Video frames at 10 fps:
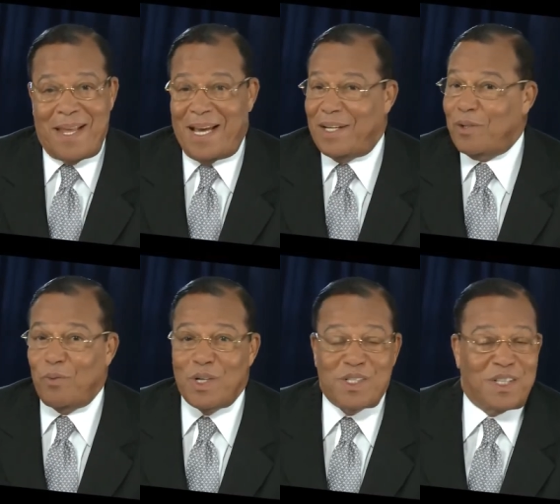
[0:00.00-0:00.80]
And
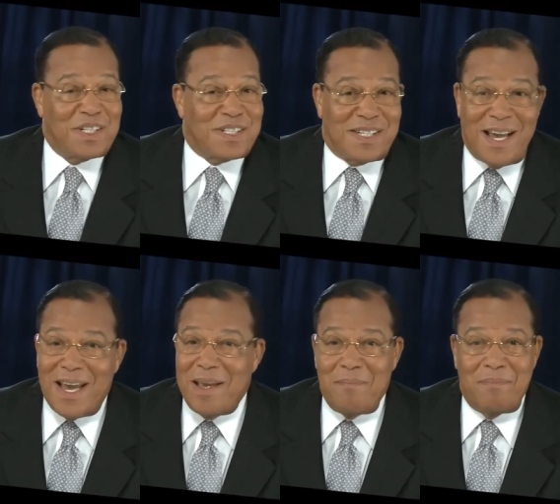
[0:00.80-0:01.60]
it was the
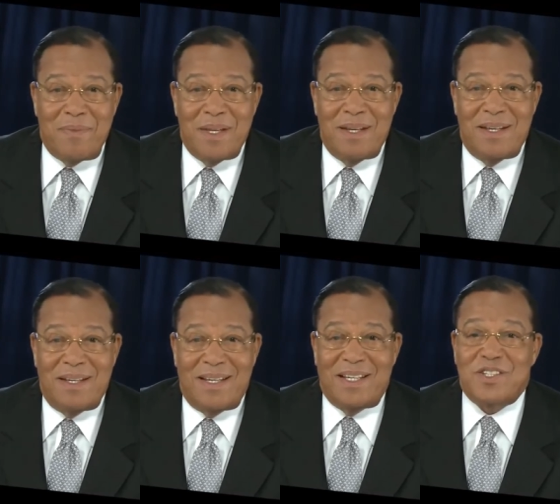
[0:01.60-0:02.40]
same
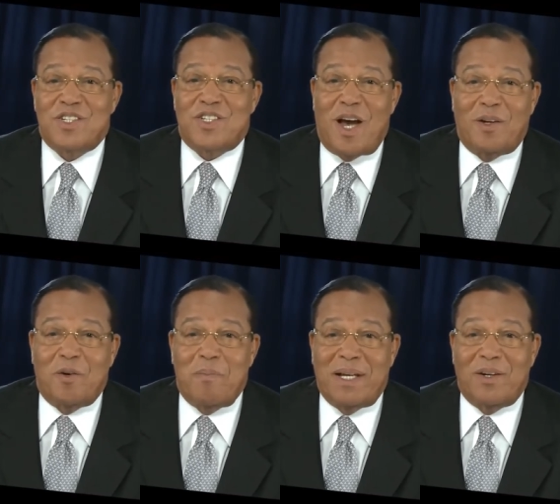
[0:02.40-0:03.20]
in
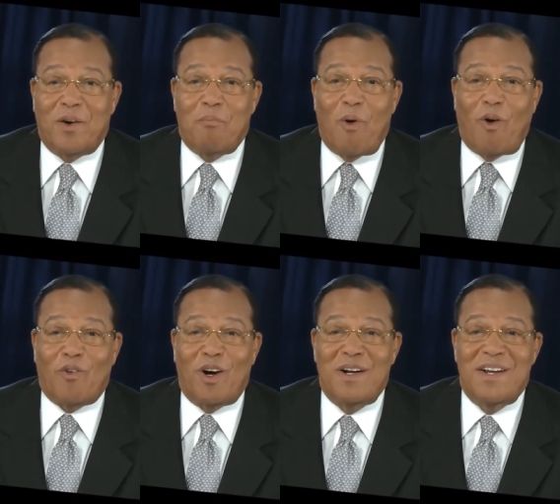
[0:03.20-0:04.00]
Sodom and
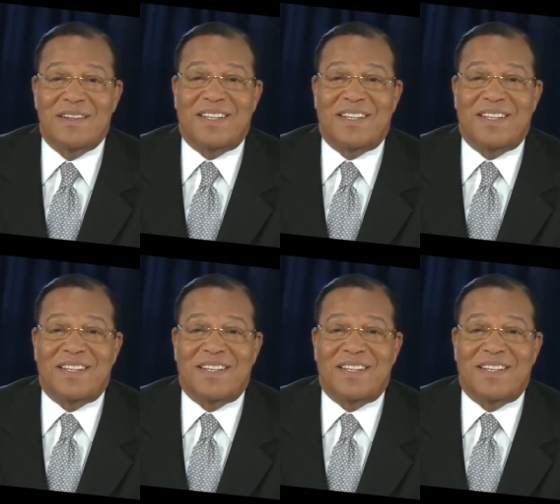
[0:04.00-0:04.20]
Gomorrah.